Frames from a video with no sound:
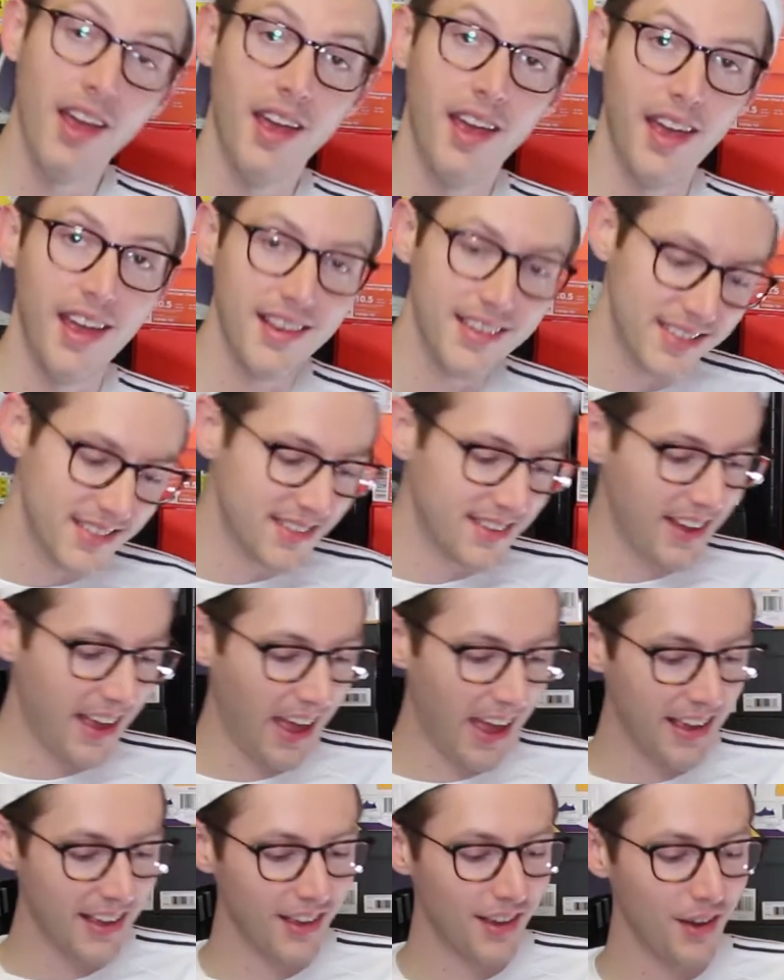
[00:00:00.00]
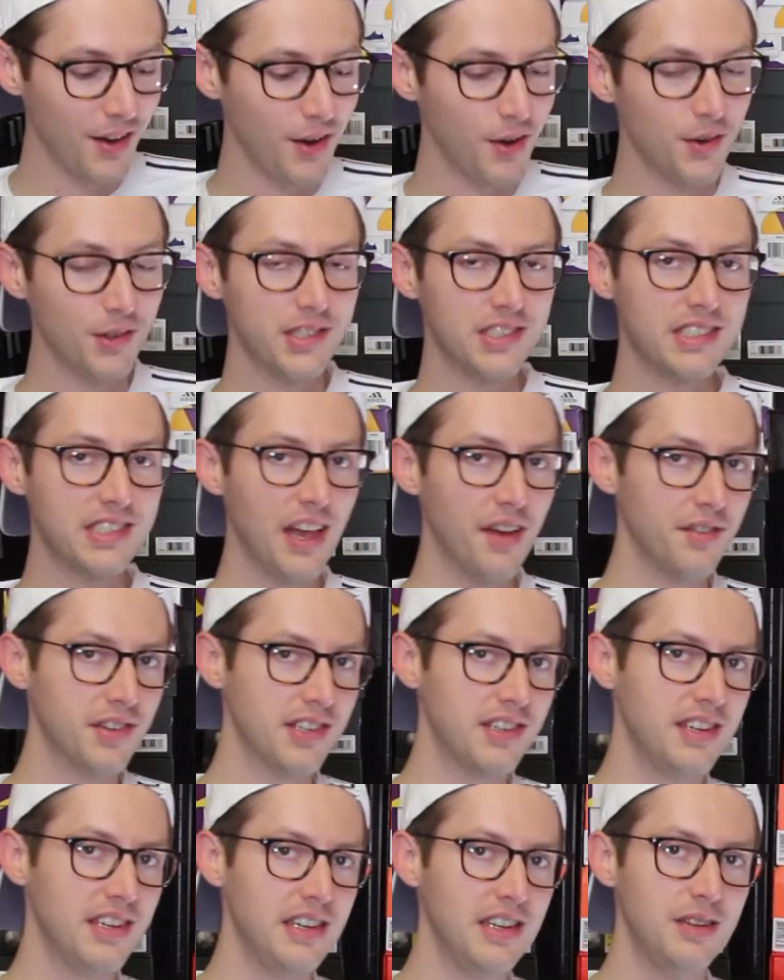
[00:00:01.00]
Ace Tango
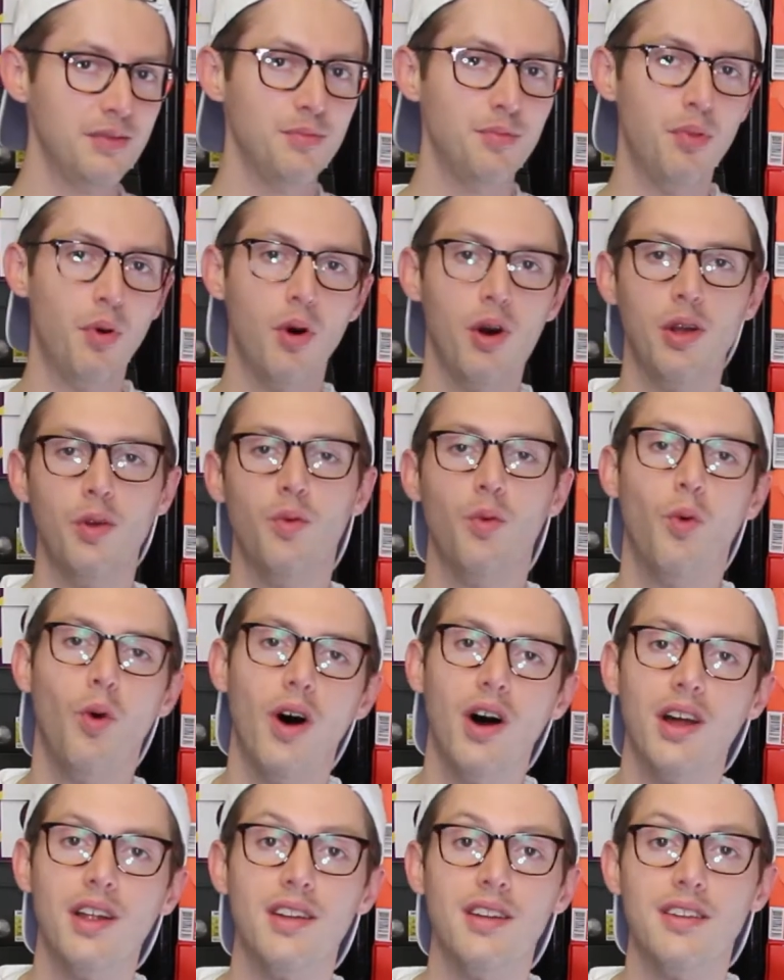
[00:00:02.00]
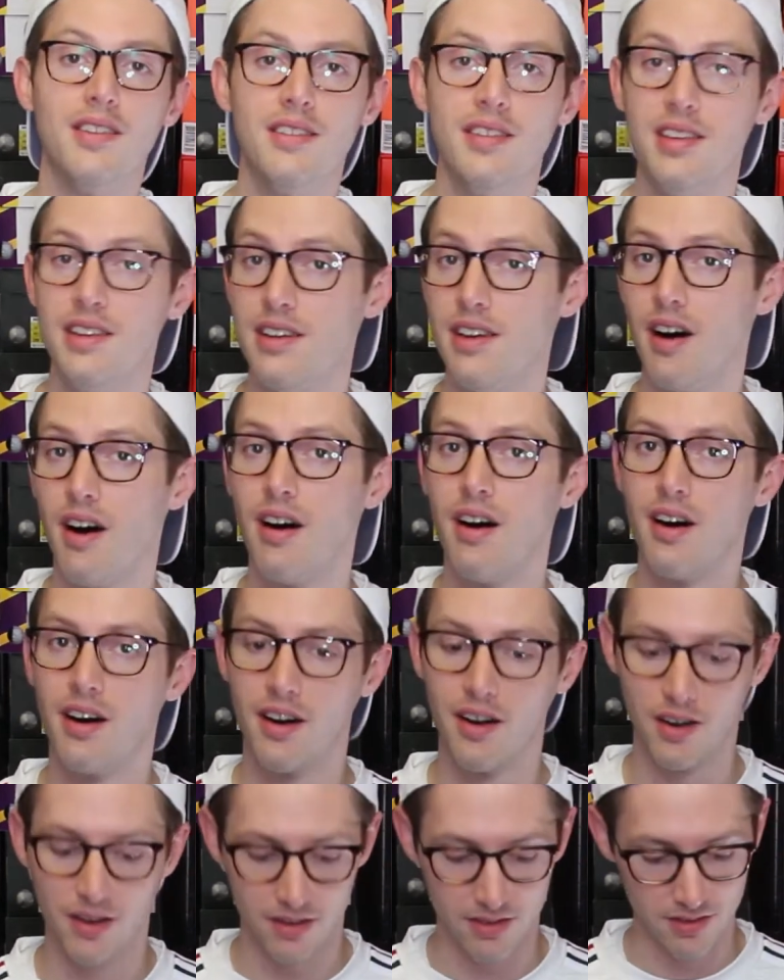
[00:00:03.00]
17.1
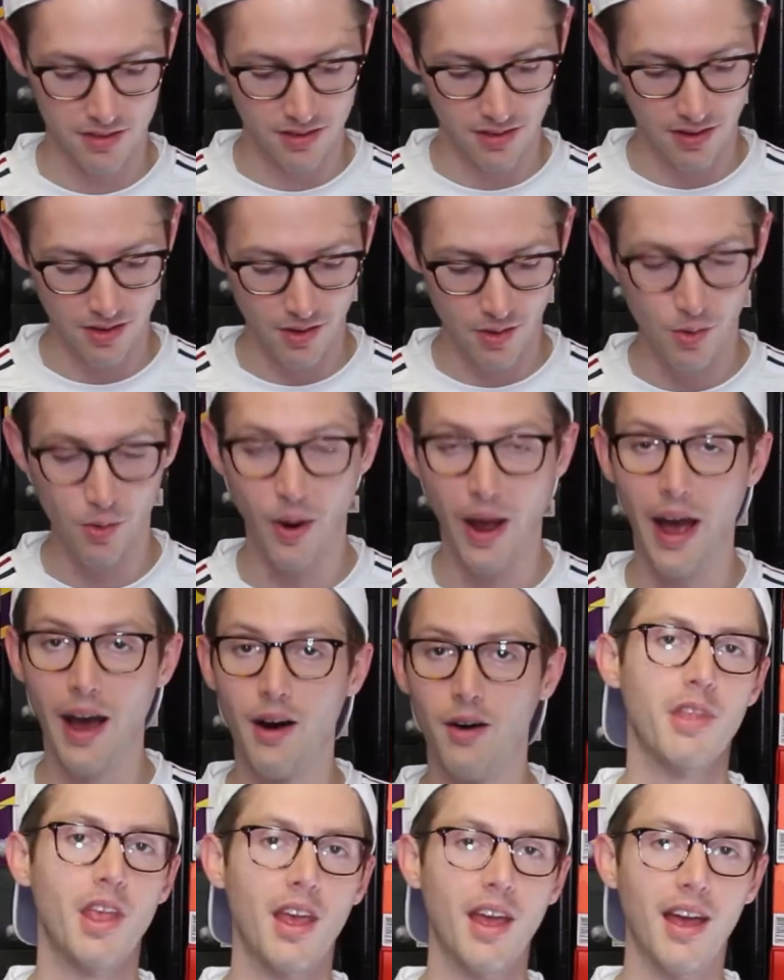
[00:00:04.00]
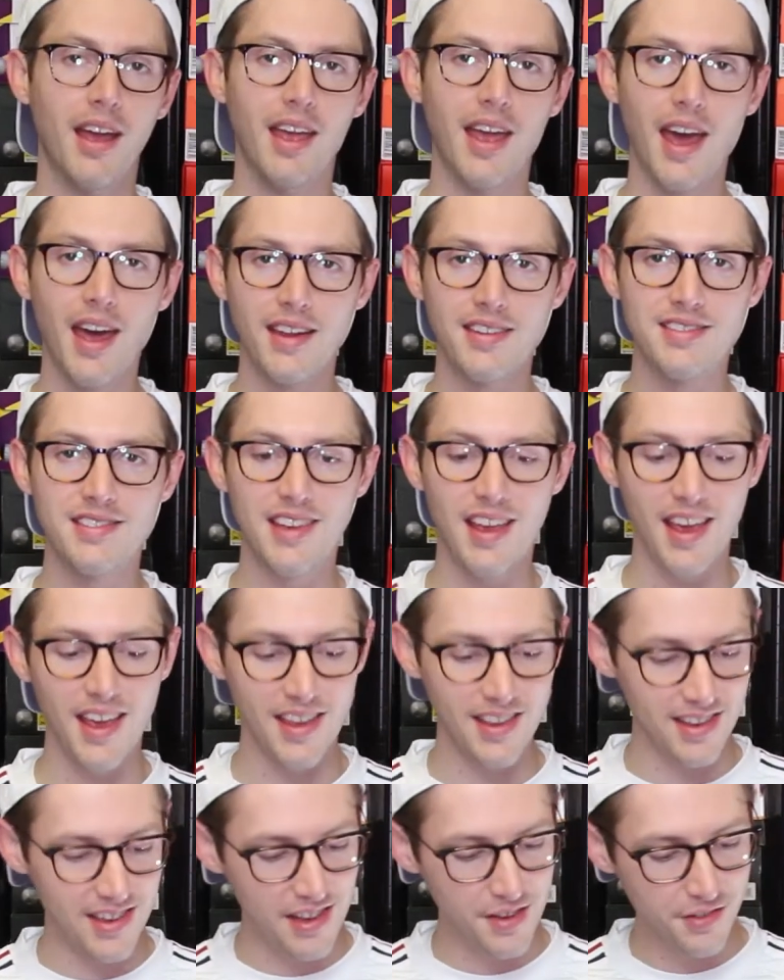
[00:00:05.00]
TR. Wow. I gotta
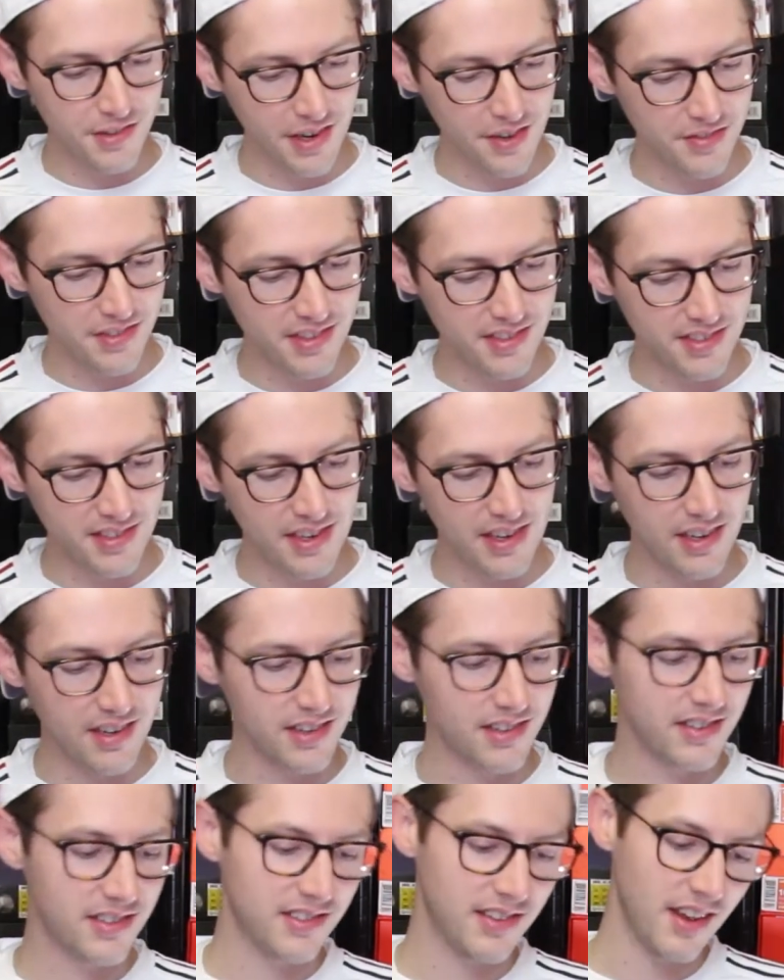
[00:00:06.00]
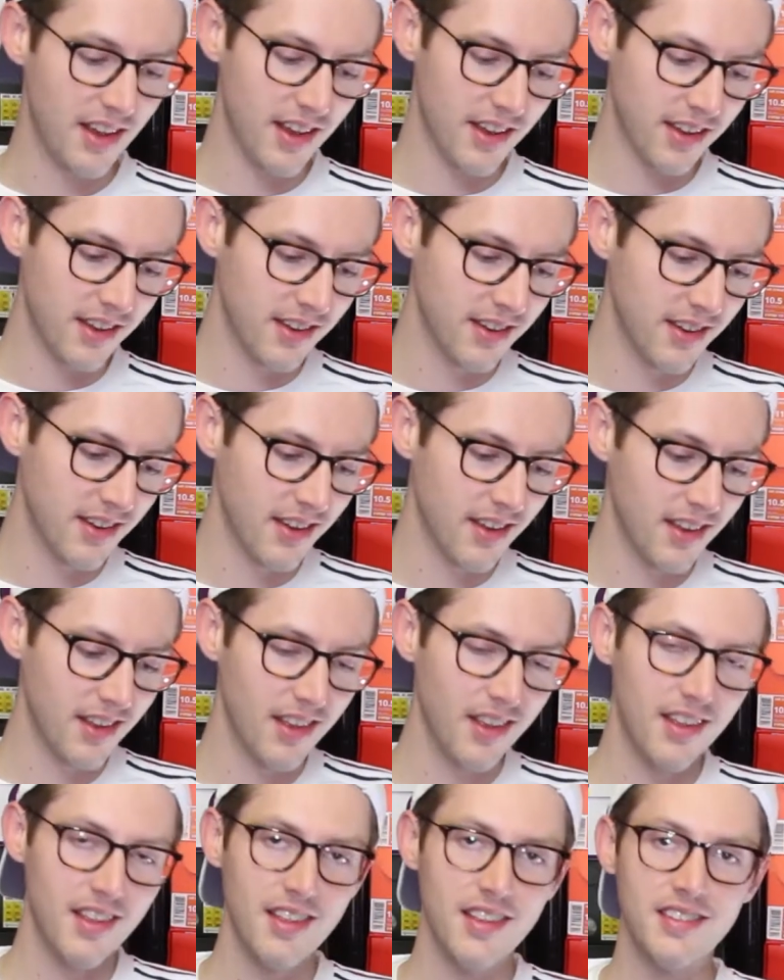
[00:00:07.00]
say, even if the sneakers suck,
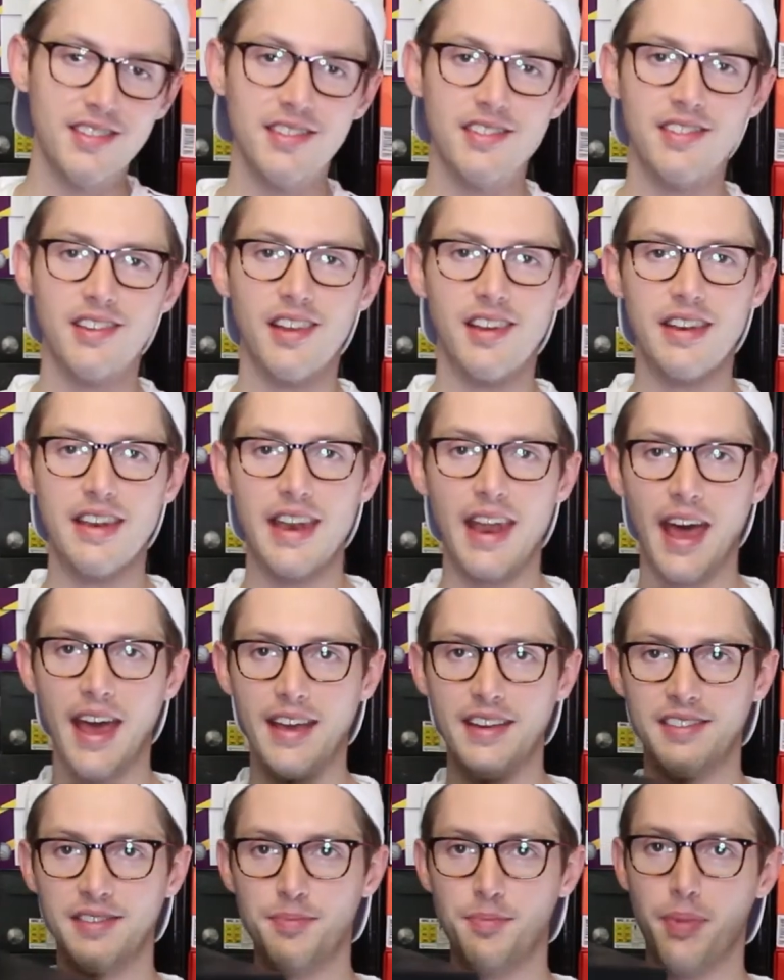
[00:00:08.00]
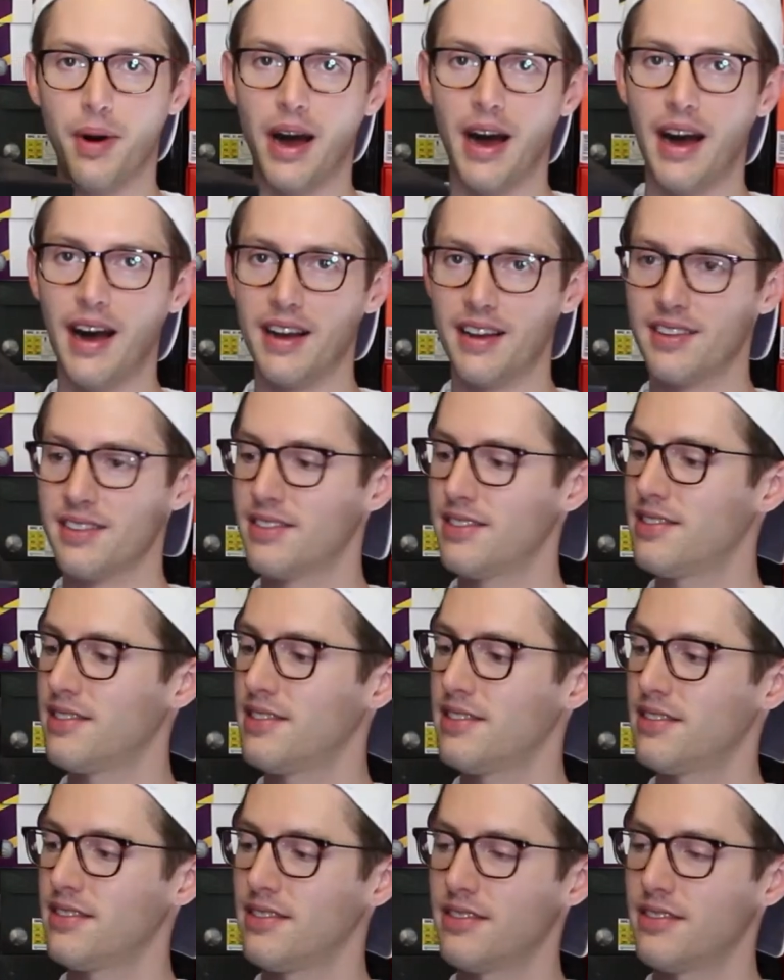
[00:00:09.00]
this is a nice box.